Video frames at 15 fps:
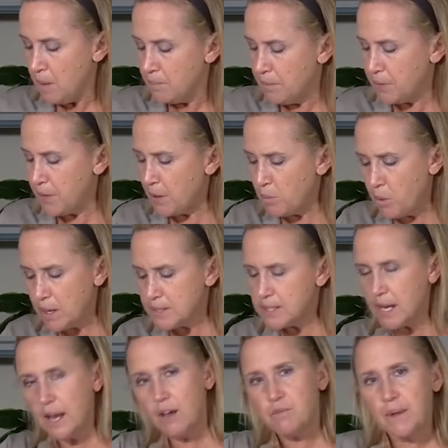But then
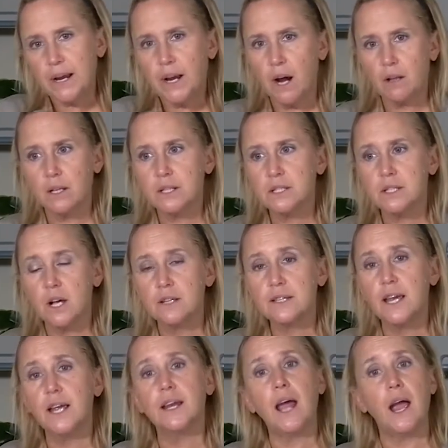once I have my garlic
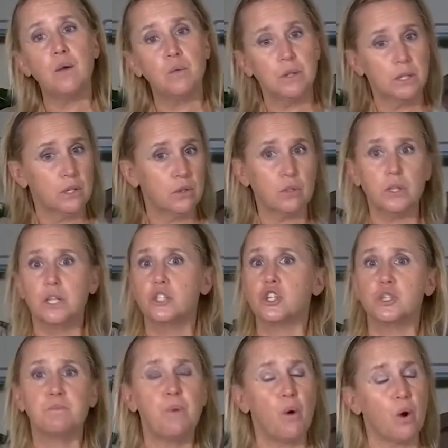sauteed, I will literally
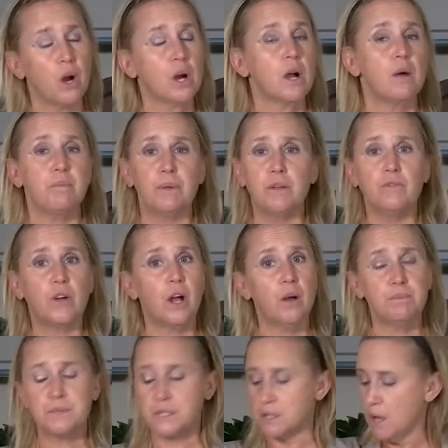just pour a couple of
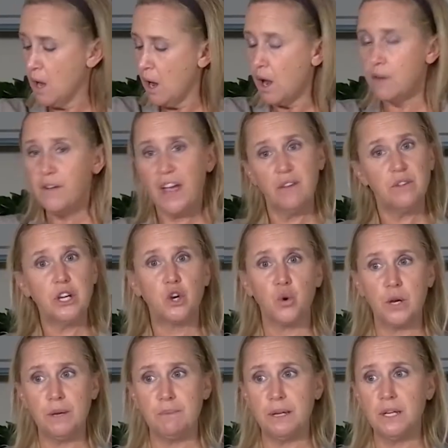cups of heavy
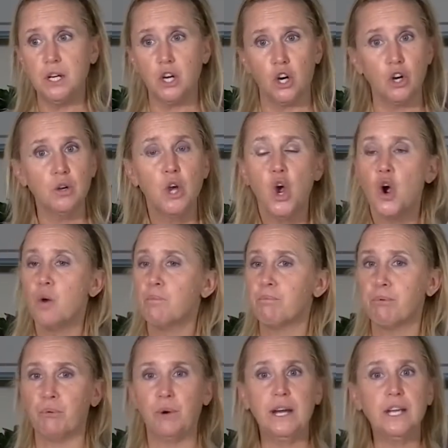cream in here,
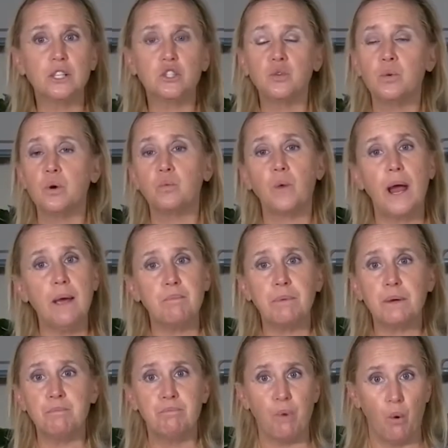bring it to a
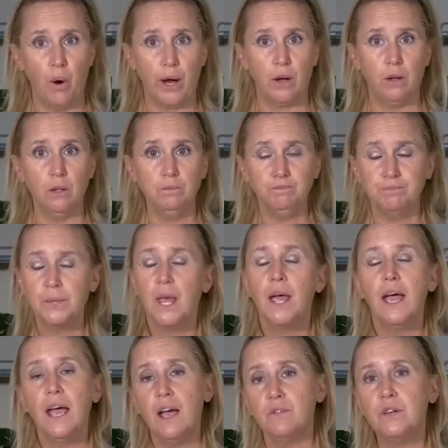rapid boil.
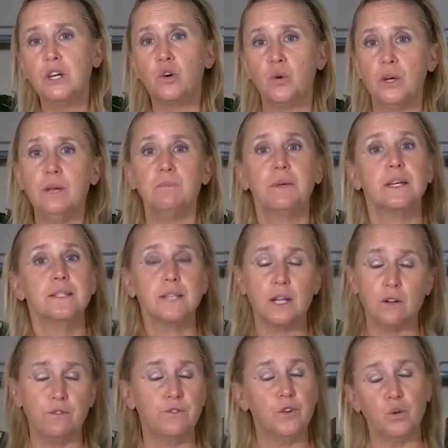Heavy cream can
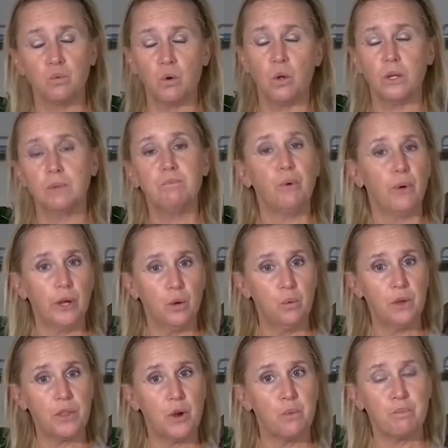take a full rolling boil
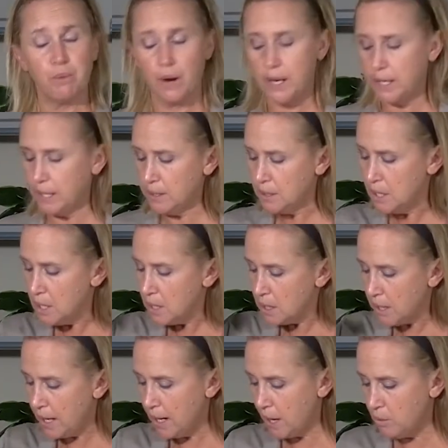without breaking,
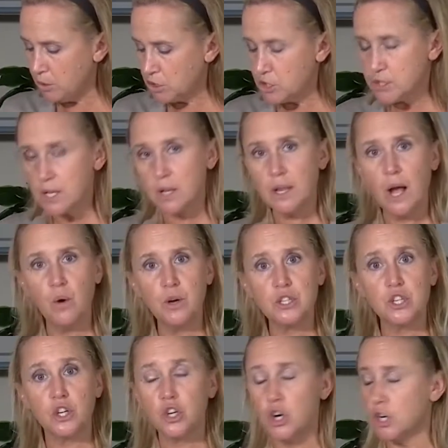and I will just allow
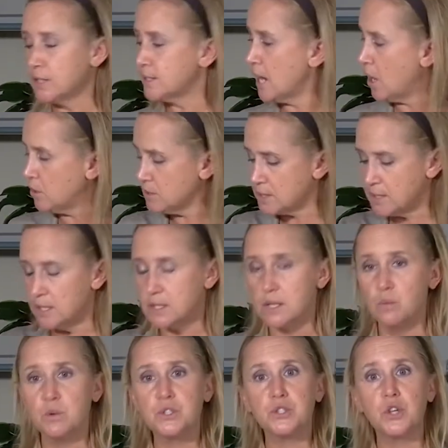it to cook down, season
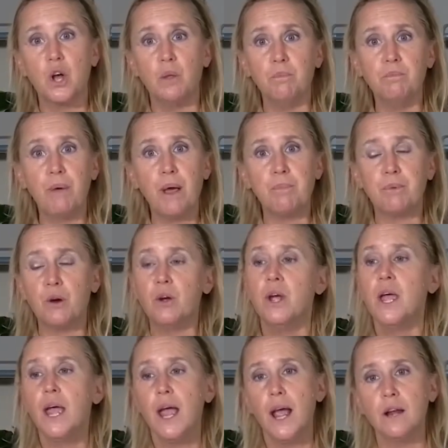it with salt and
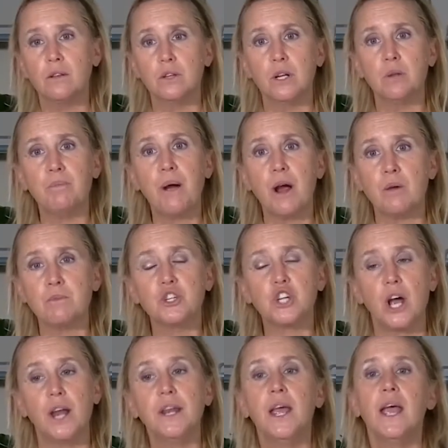pepper and a little
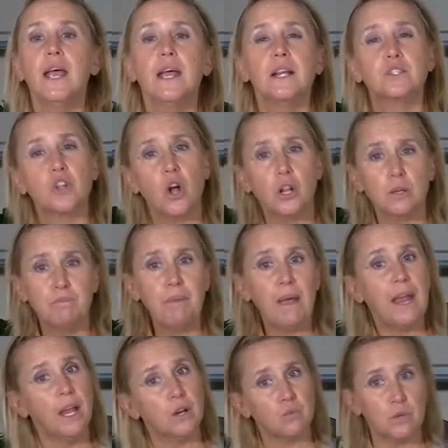Parmesan. It's called a
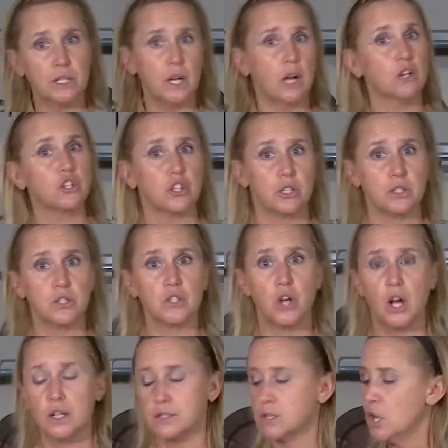pan reduction
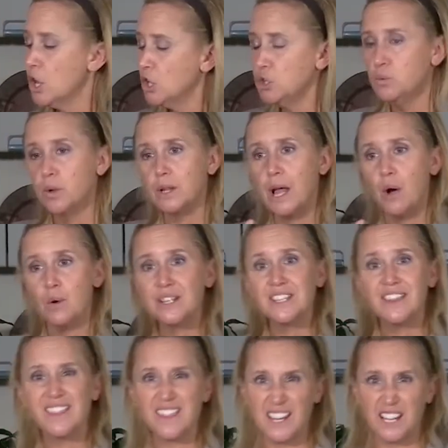sauce. You allow it
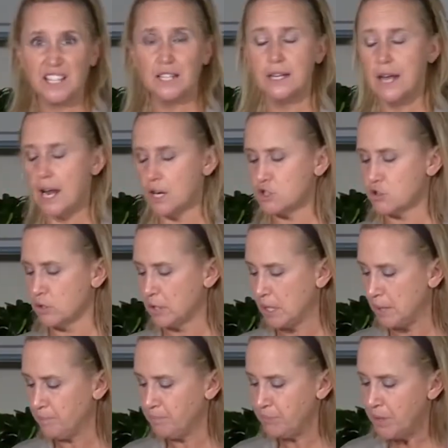to thicken
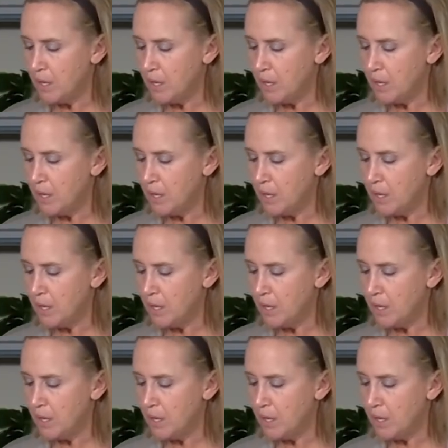naturally.